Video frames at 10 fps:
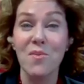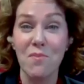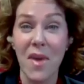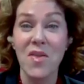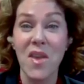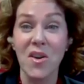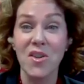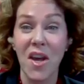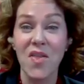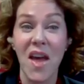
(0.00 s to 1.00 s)
Been There,
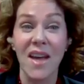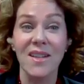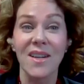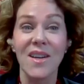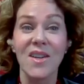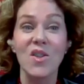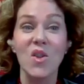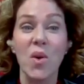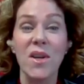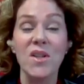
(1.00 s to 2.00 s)
Done That,
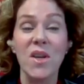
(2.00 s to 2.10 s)
Stories